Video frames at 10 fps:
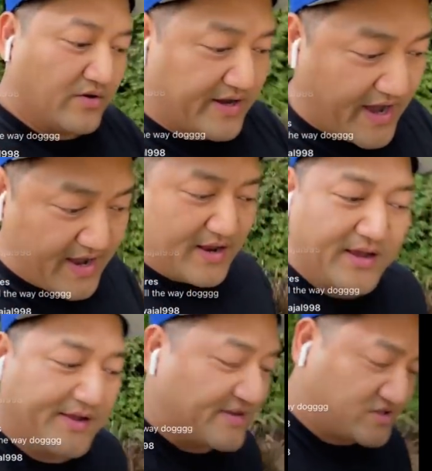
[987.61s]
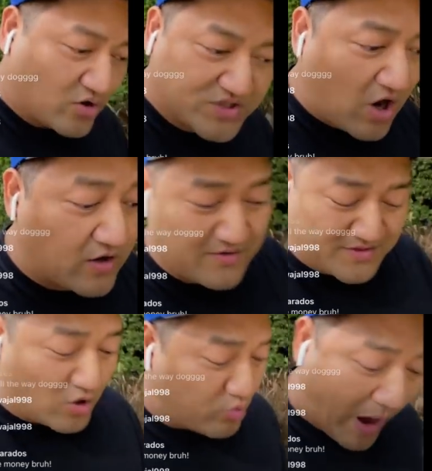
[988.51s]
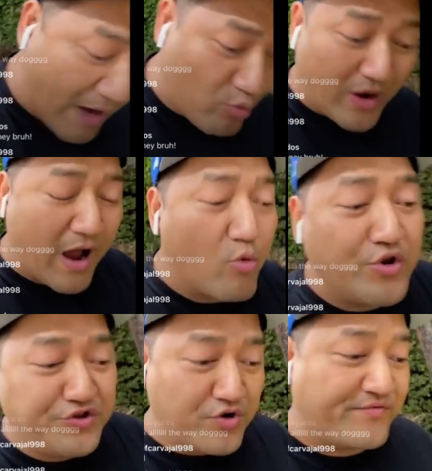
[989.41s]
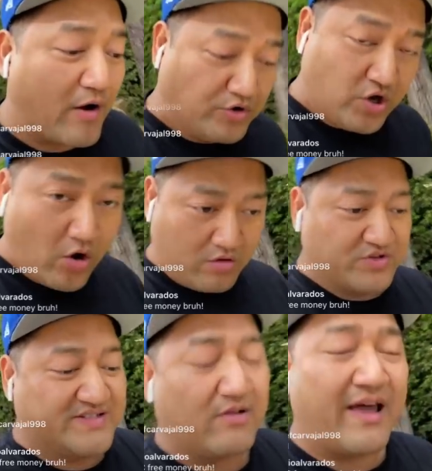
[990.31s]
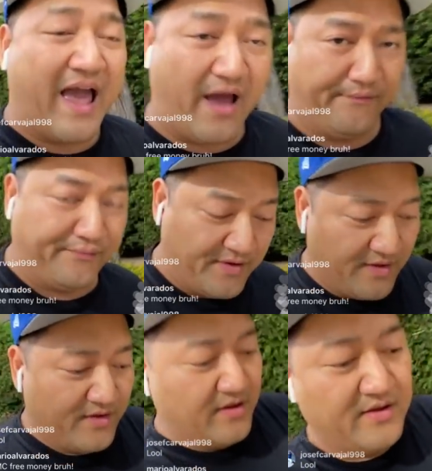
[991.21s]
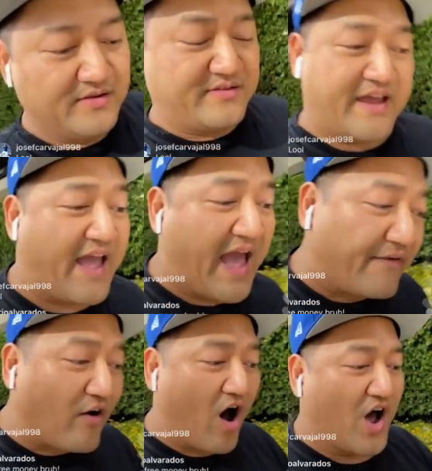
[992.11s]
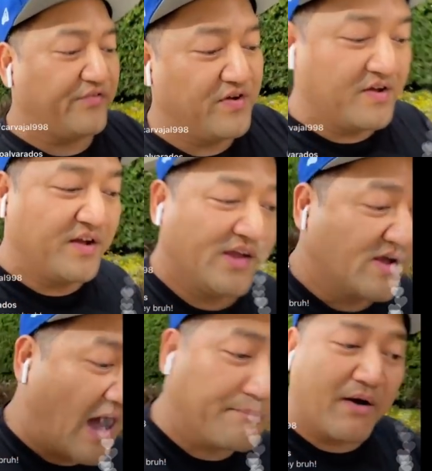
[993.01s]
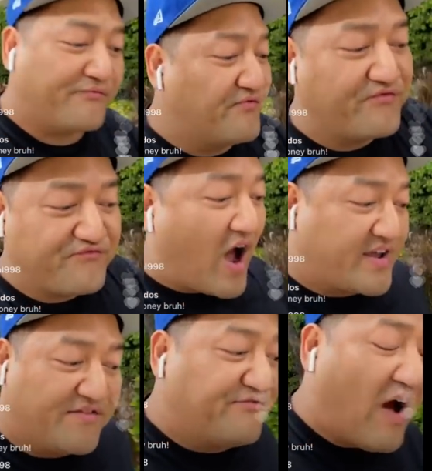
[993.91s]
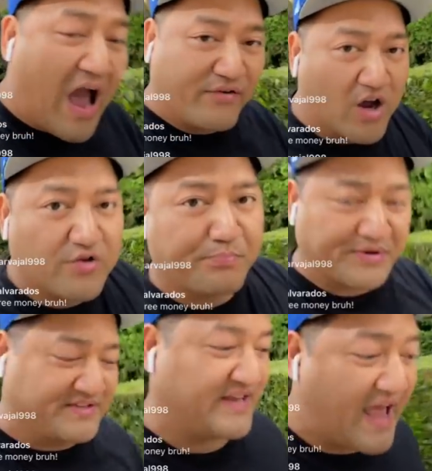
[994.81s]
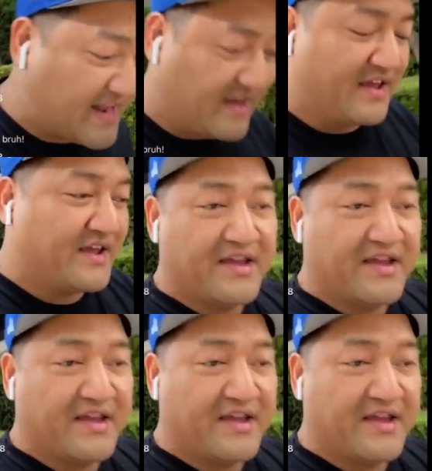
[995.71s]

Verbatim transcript: Okay? So start. So I, what I would do if I was her was sell half, take half off. I'm up fucking 500 percent.